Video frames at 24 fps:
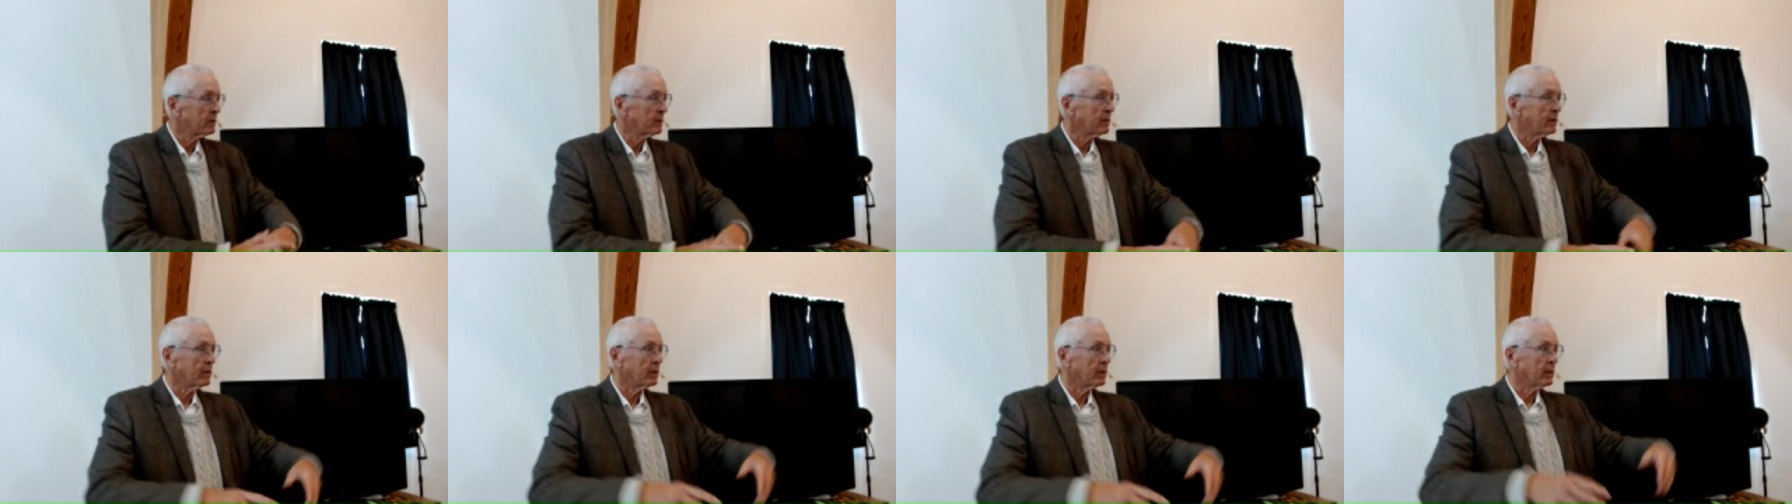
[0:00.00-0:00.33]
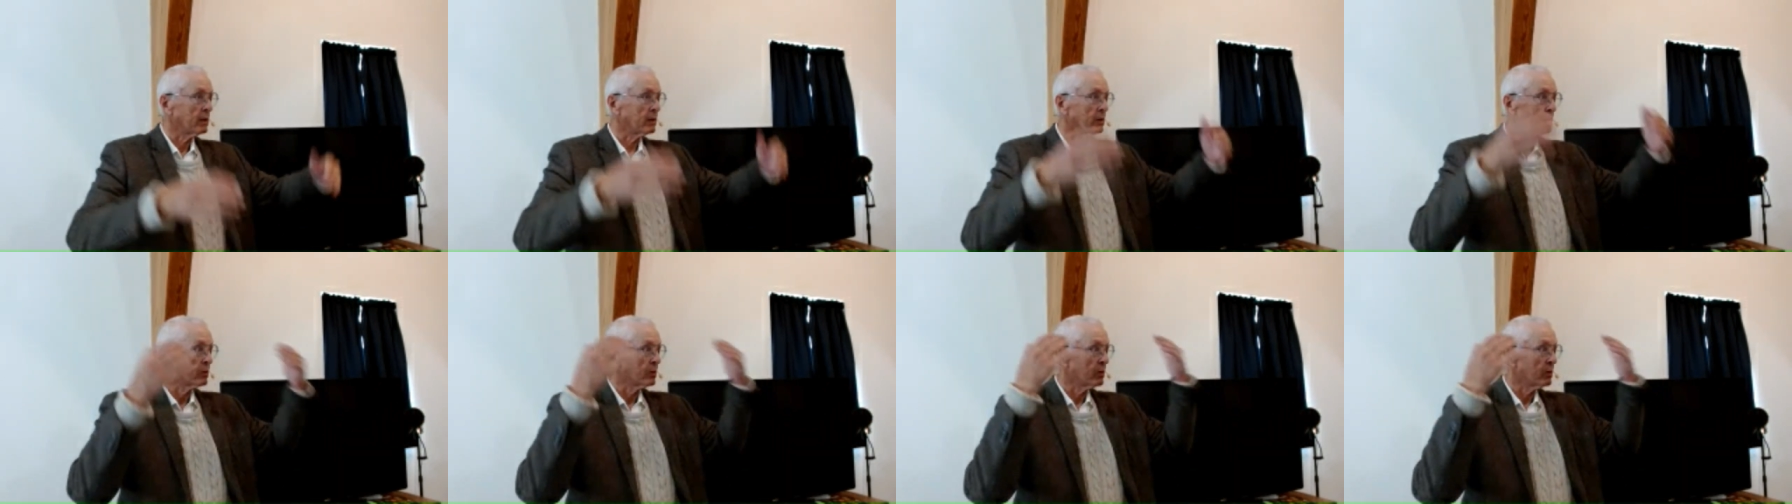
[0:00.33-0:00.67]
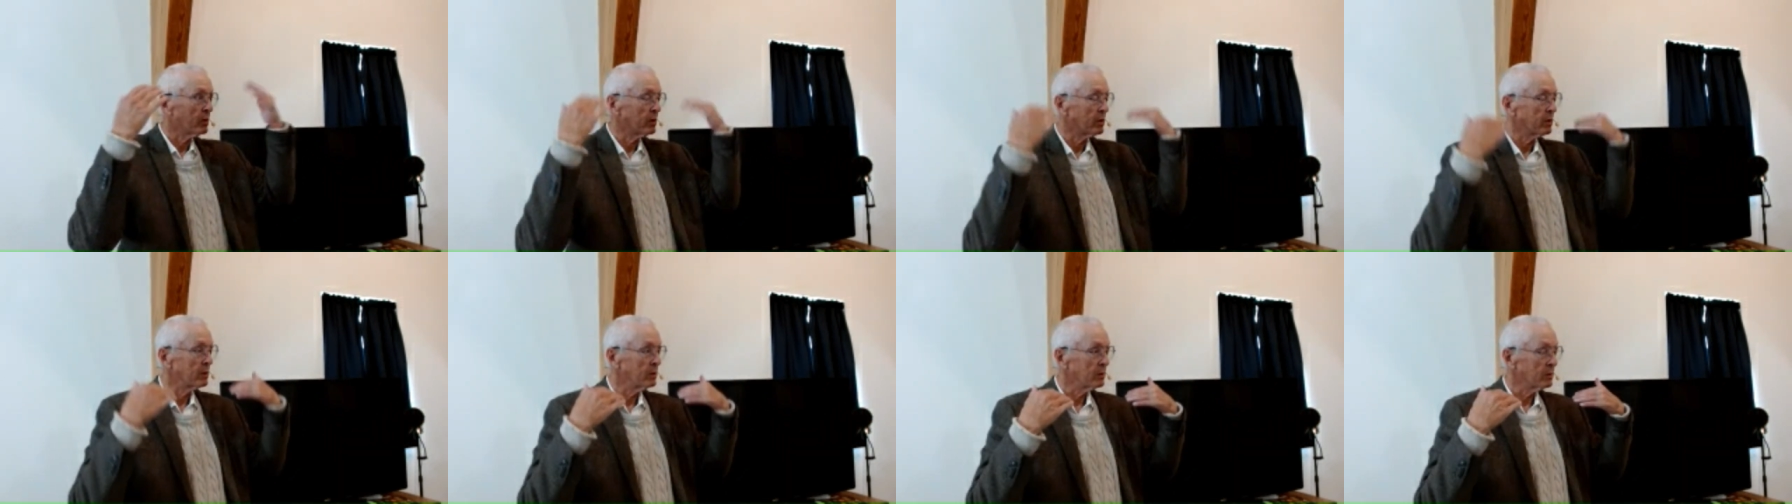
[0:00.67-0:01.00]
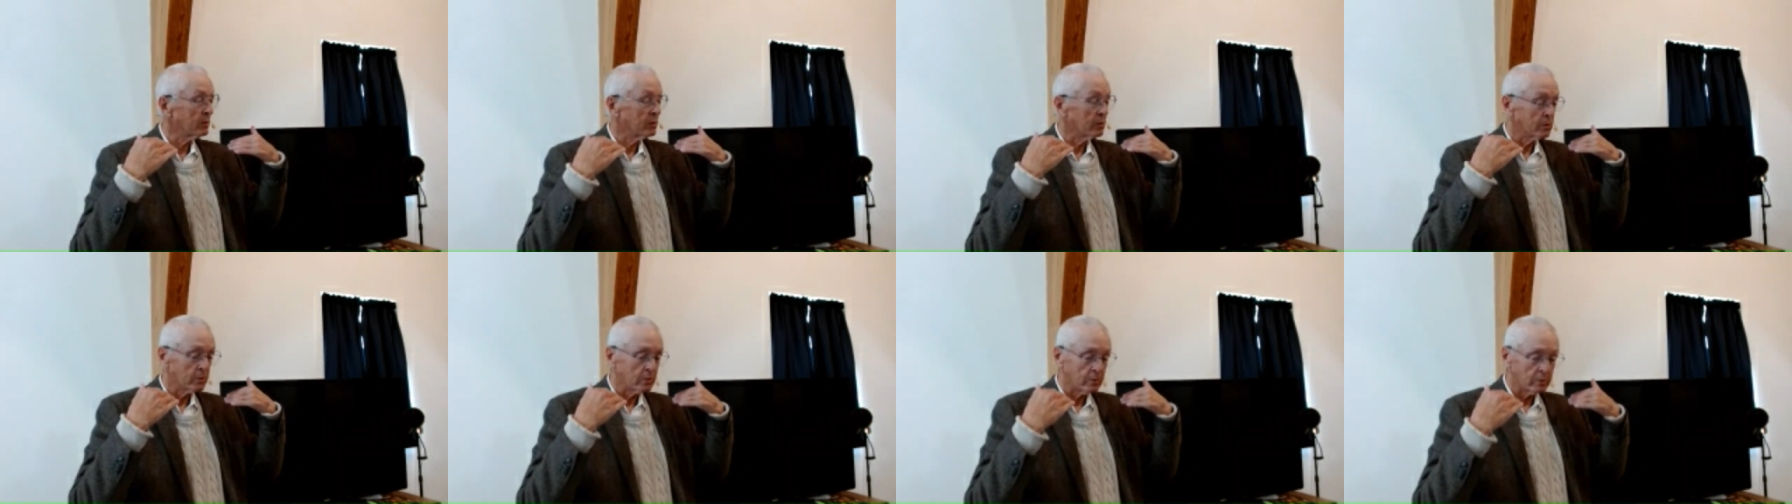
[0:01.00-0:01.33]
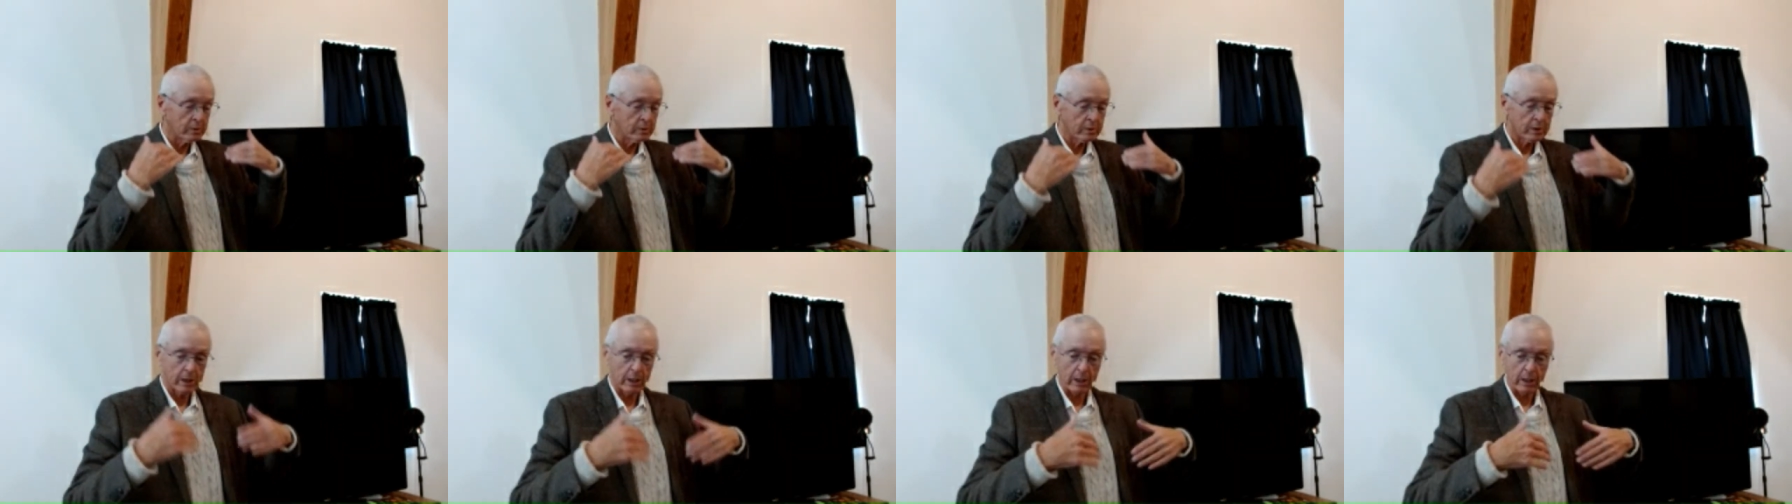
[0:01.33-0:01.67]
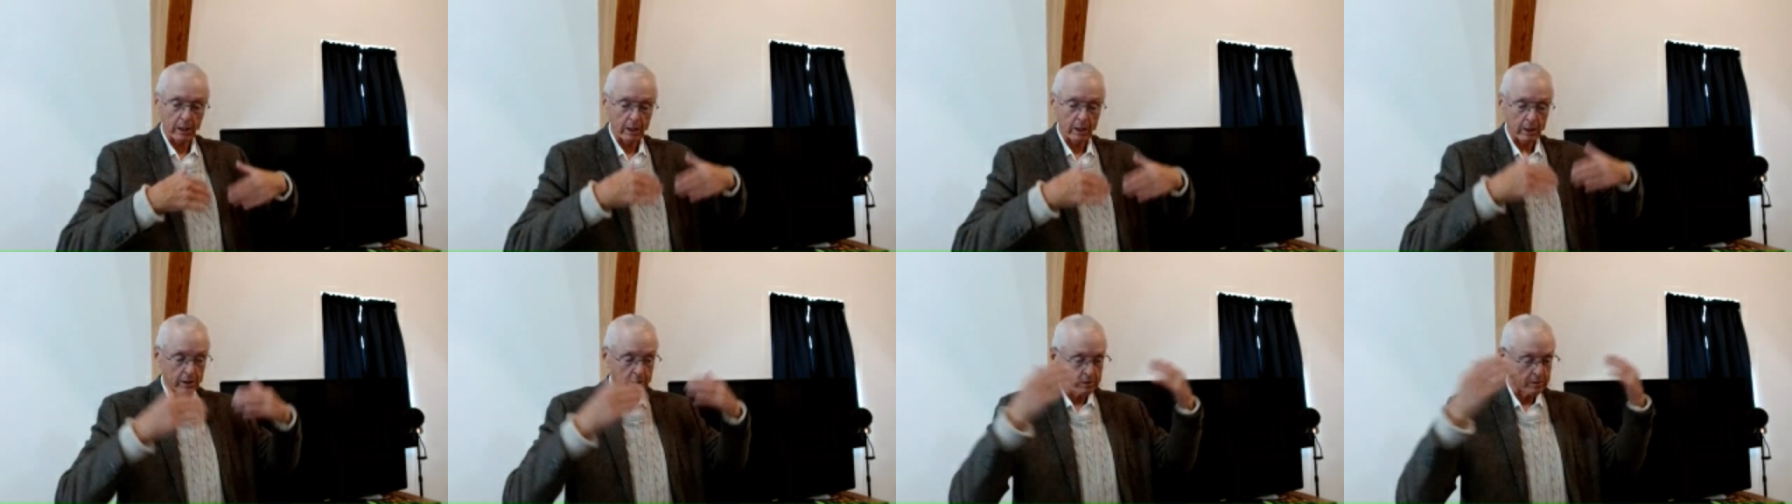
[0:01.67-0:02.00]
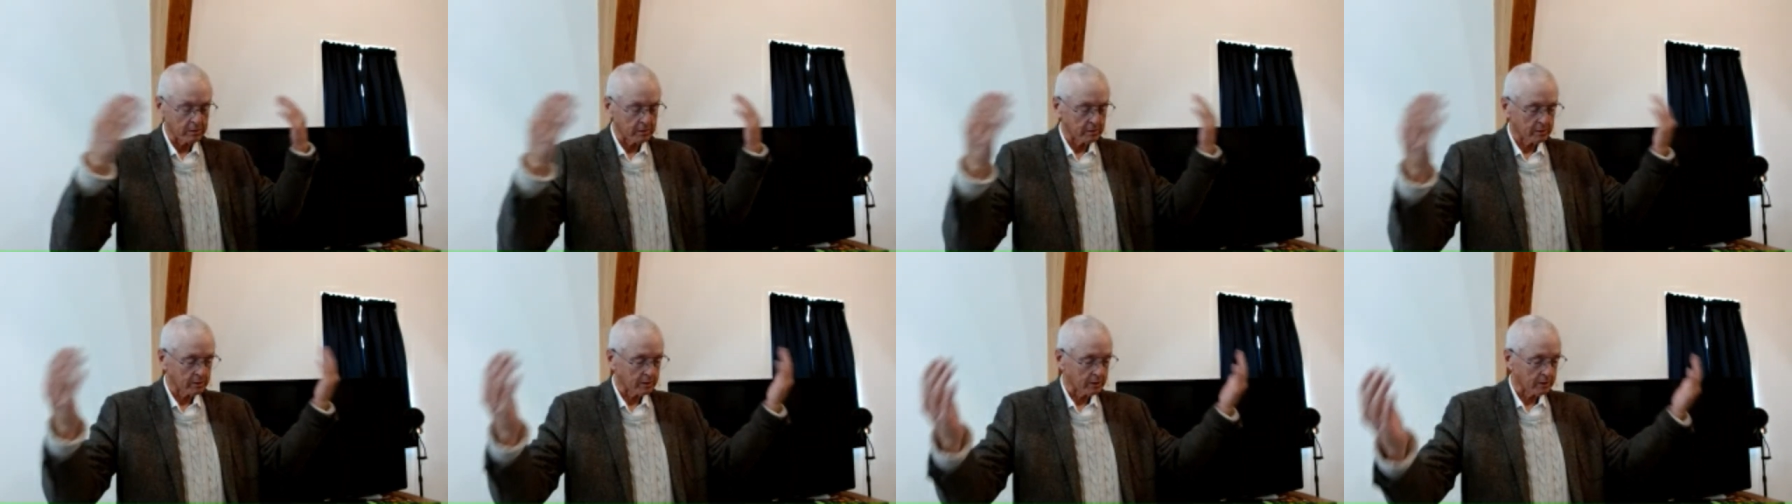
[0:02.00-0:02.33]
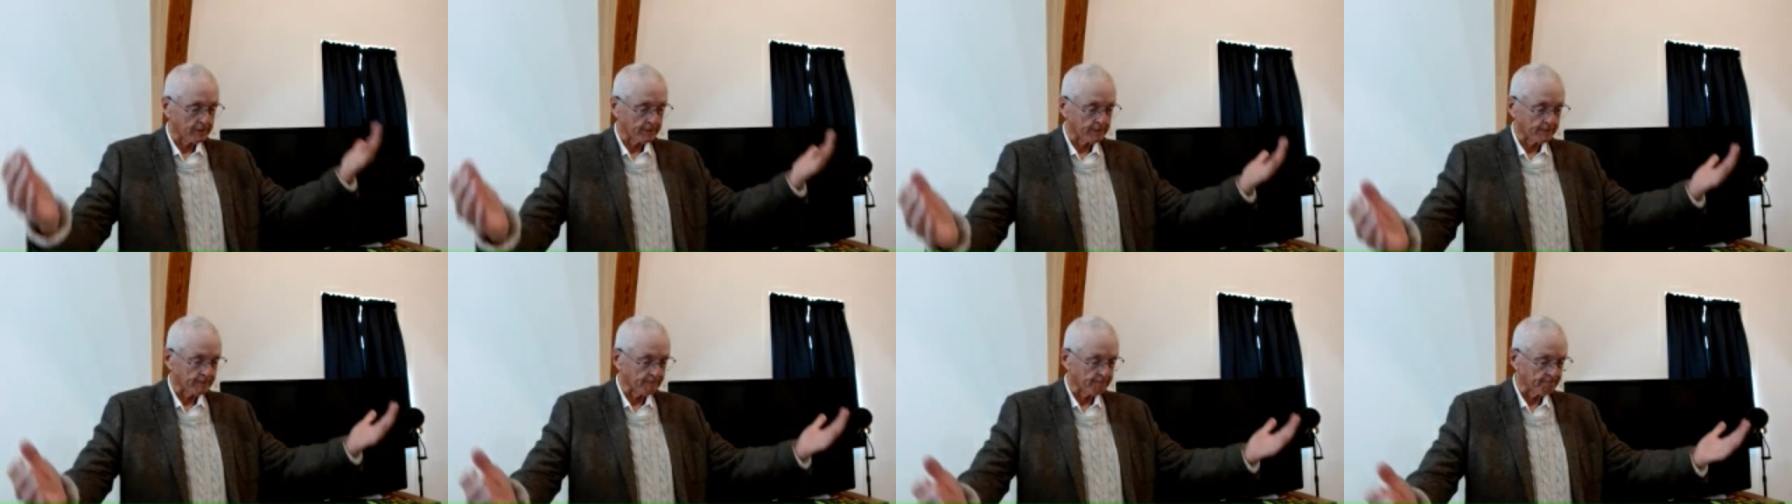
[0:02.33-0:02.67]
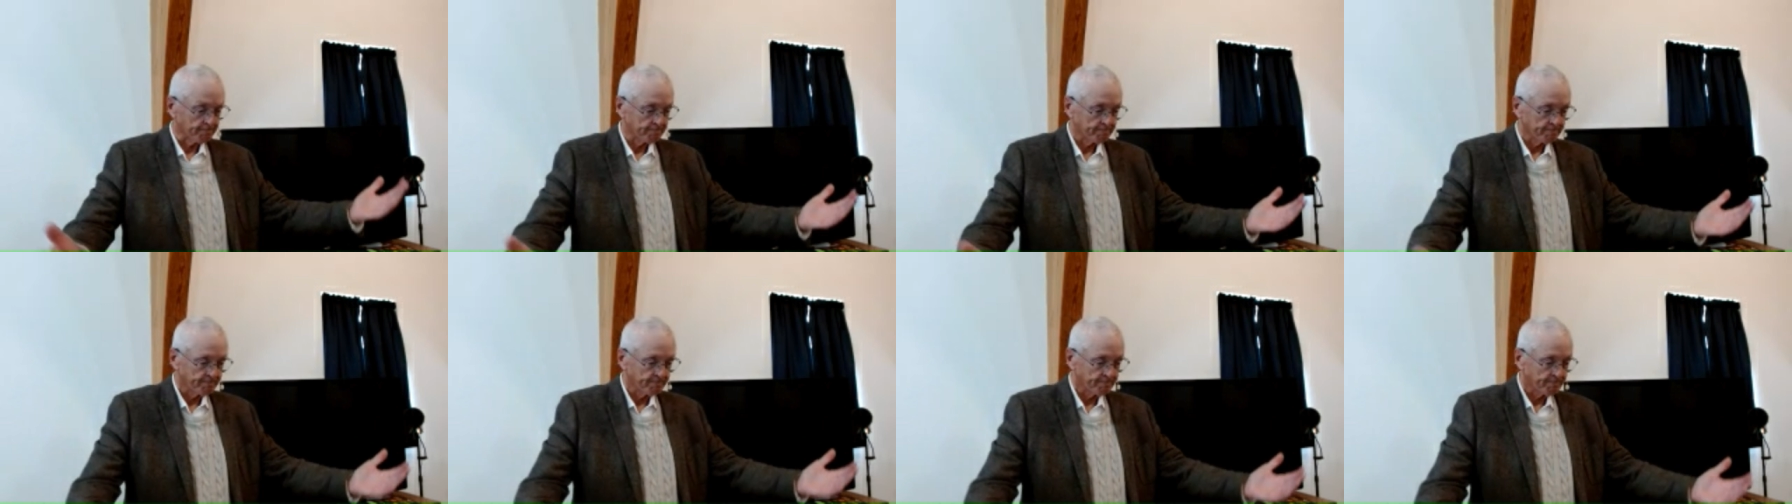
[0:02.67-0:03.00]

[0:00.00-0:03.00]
and audio and um,